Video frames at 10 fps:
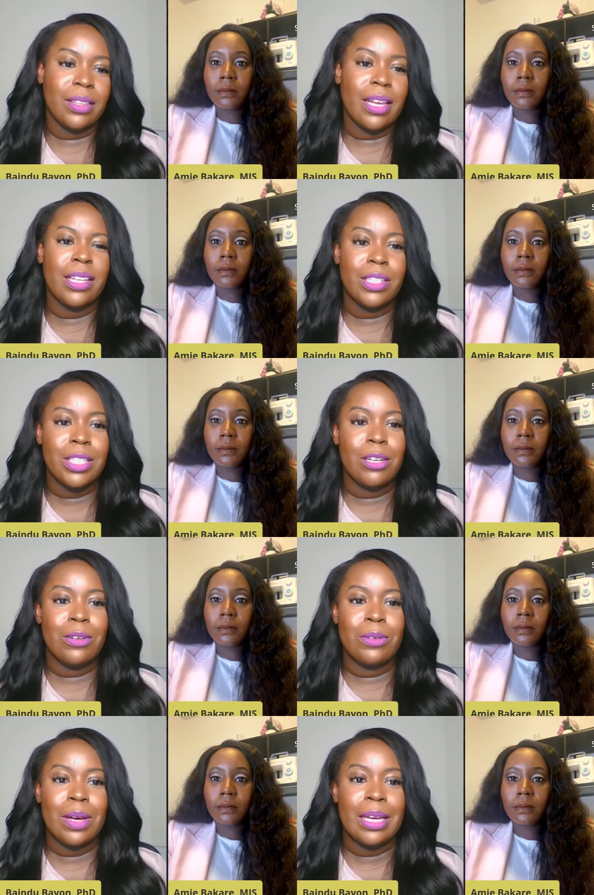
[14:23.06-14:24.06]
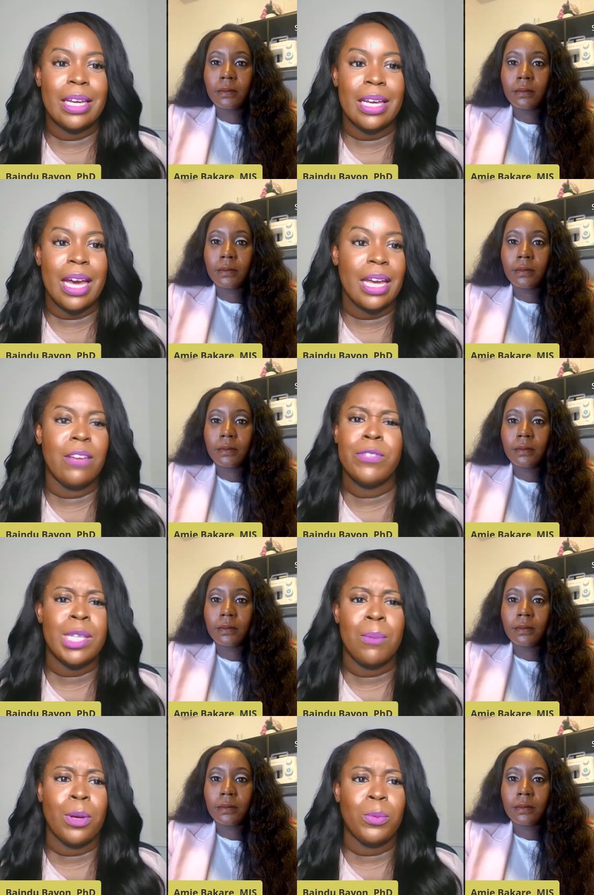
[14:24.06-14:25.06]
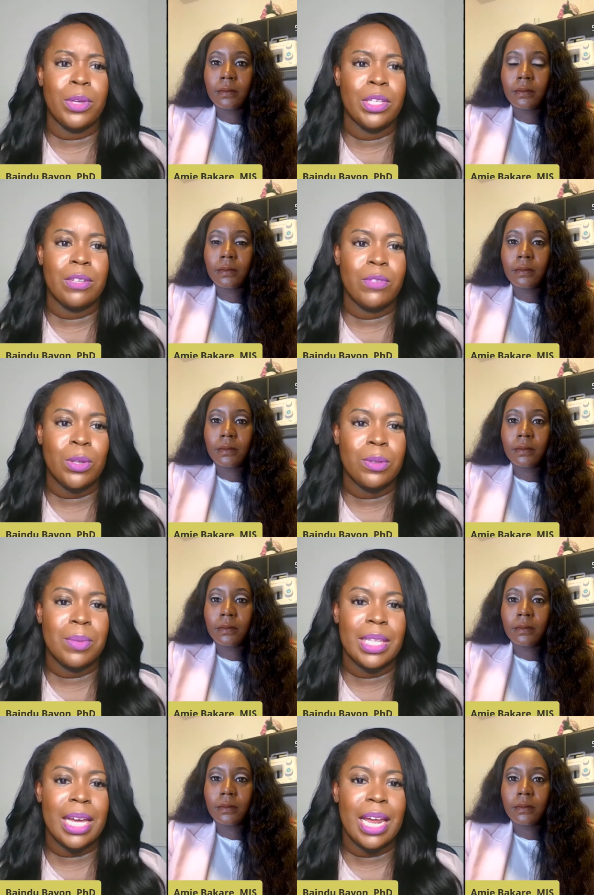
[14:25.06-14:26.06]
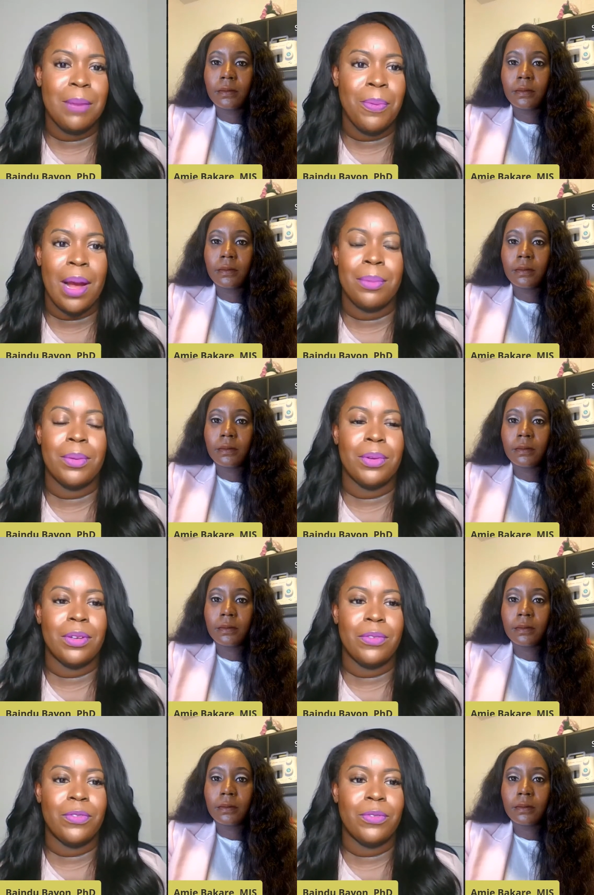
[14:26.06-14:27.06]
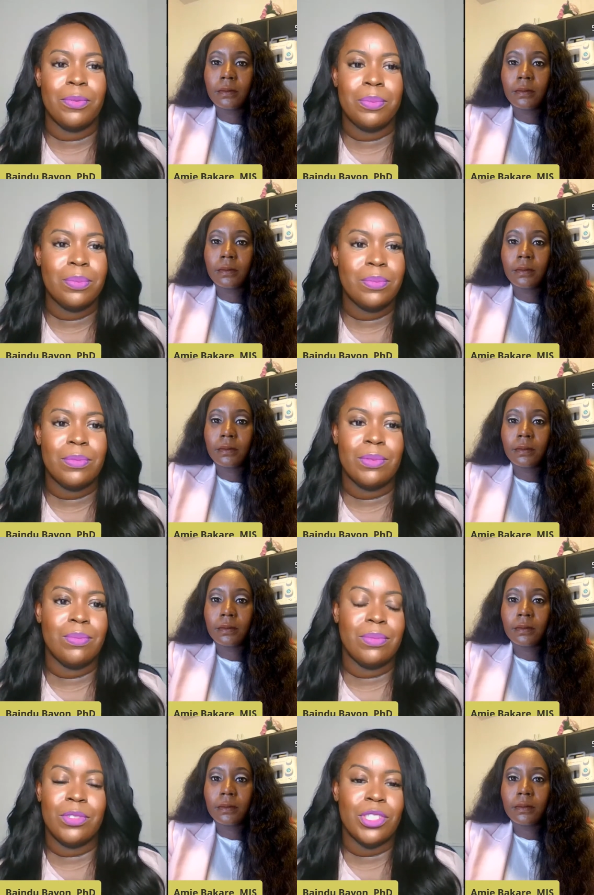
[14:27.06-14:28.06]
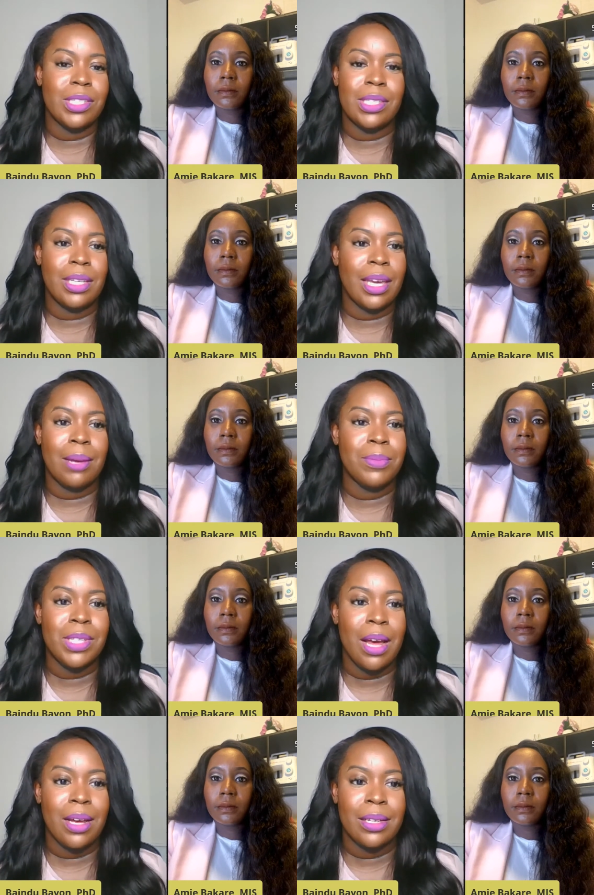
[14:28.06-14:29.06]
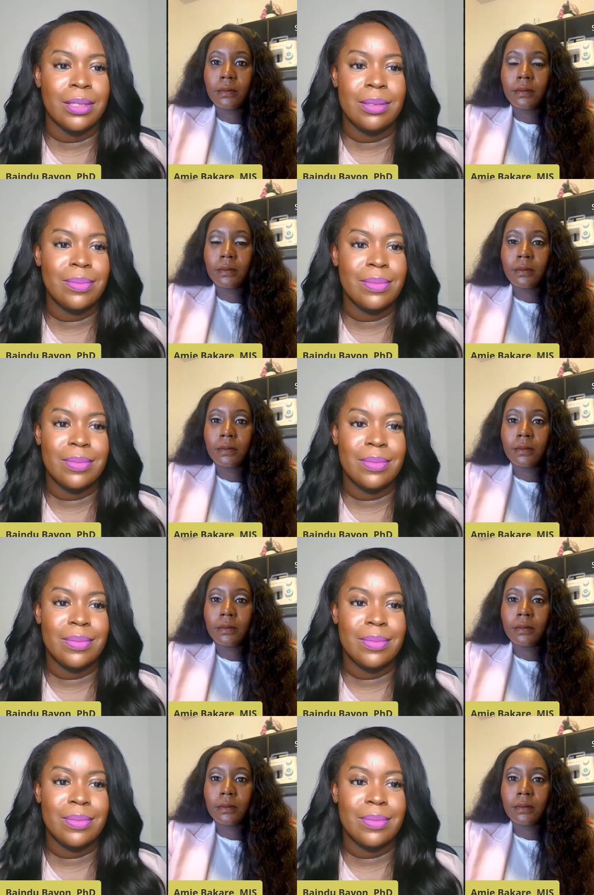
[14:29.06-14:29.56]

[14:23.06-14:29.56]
Speaker 1: like that. So if someone wouldn't have told me that, I probably would have just kept on